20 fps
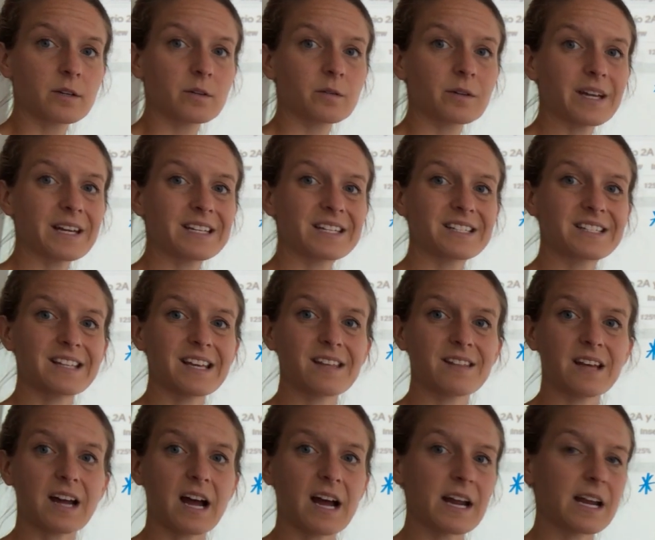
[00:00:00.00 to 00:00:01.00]
okay, to say
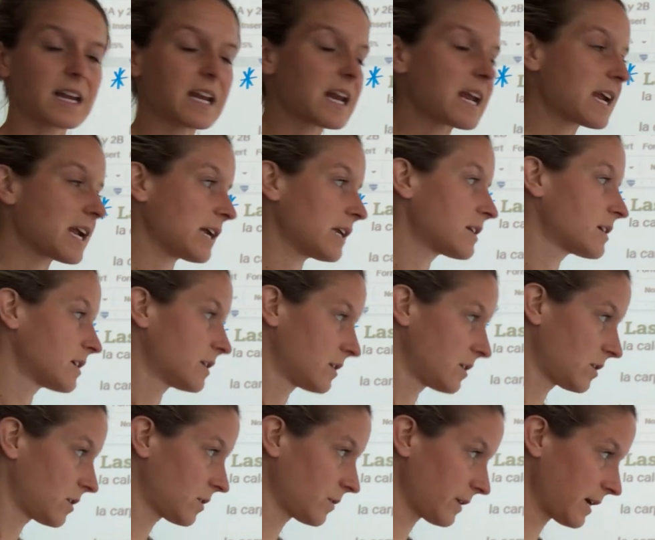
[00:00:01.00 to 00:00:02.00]
that I need.
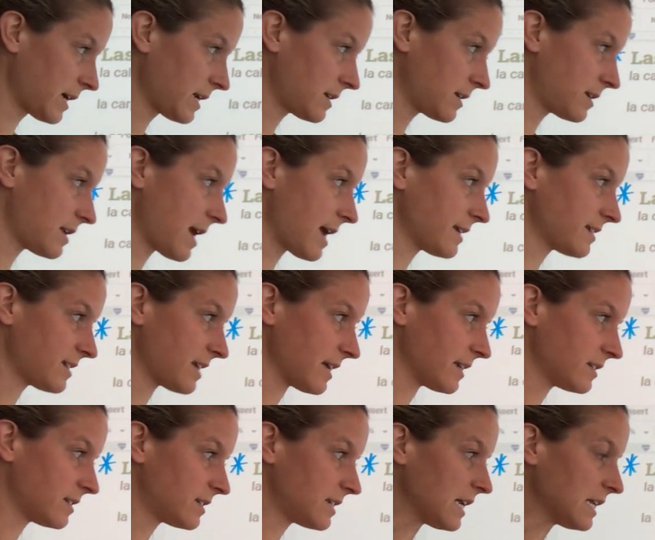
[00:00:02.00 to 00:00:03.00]
All right?
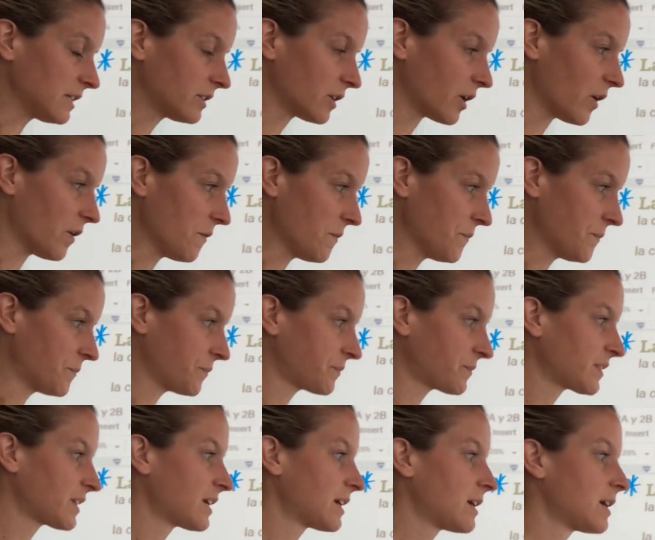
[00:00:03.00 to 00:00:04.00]
Necesito.
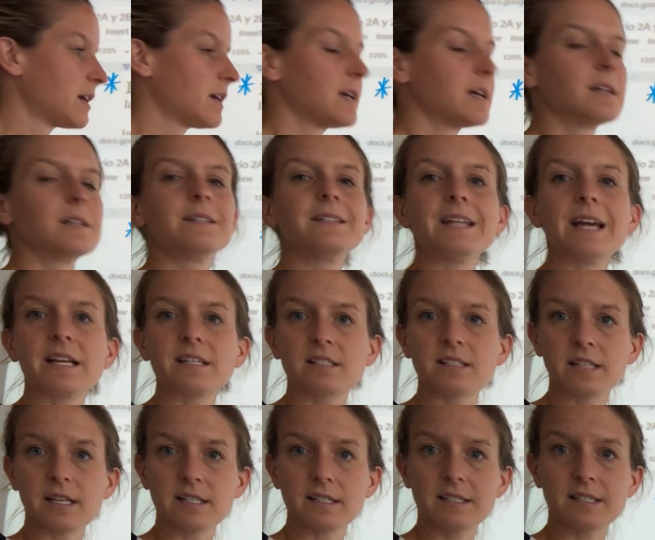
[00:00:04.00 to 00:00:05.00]

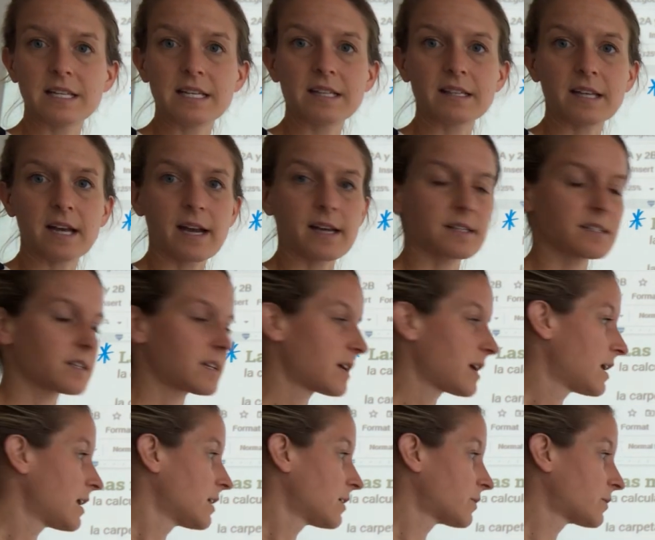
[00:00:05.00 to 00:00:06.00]
Necesitas.
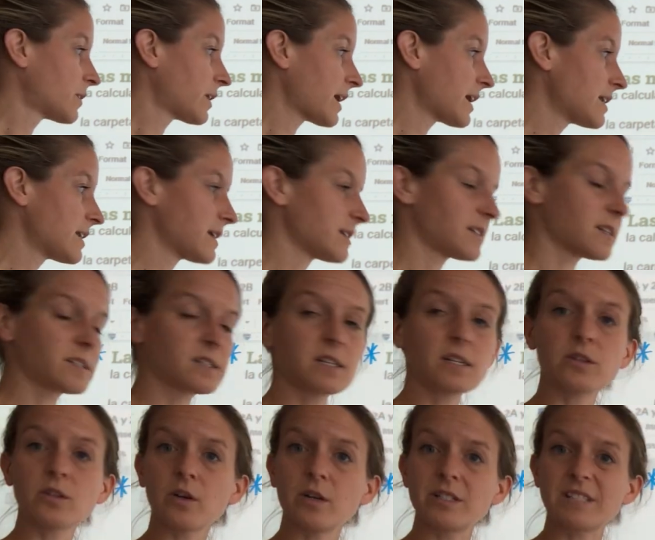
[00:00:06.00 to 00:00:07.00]
Okay?
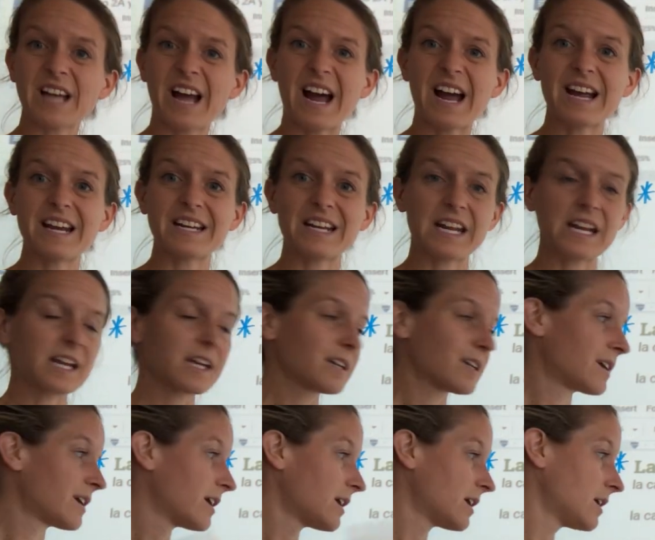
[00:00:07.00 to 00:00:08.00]
Necesito is I need.
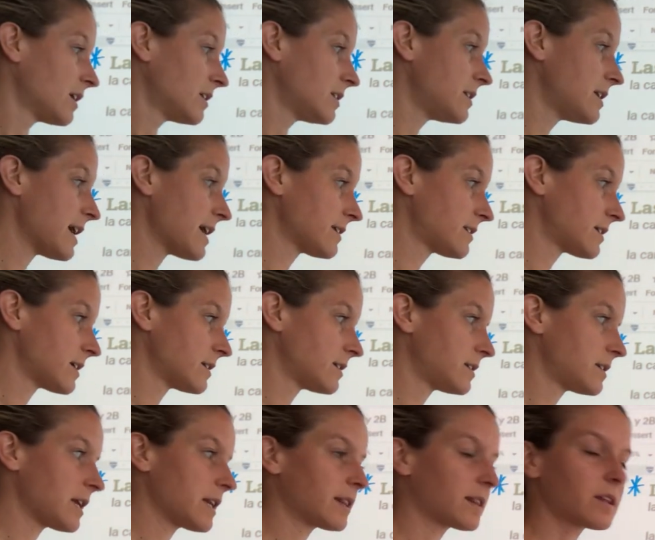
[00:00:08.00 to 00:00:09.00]

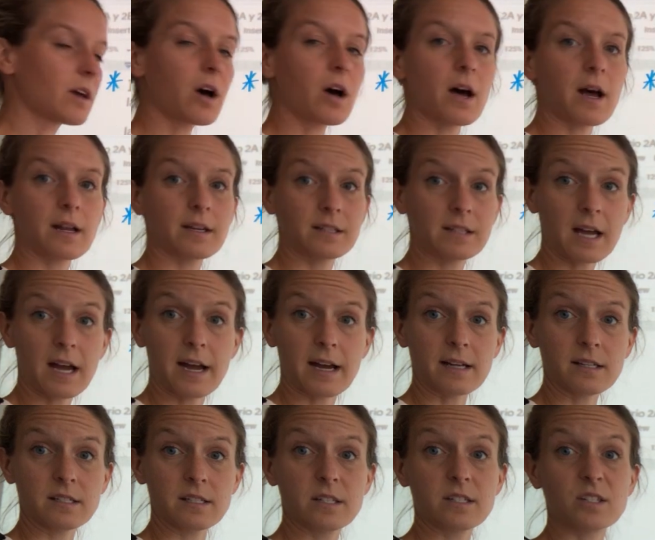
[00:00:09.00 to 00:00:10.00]

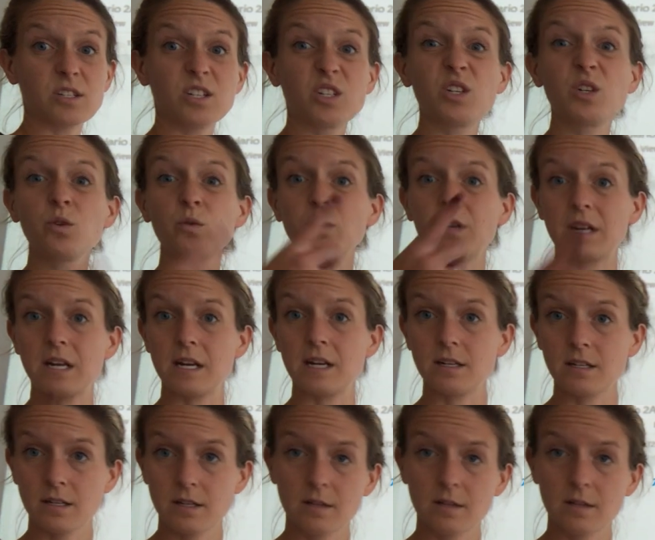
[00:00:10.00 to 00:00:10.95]
Necesitas is you need.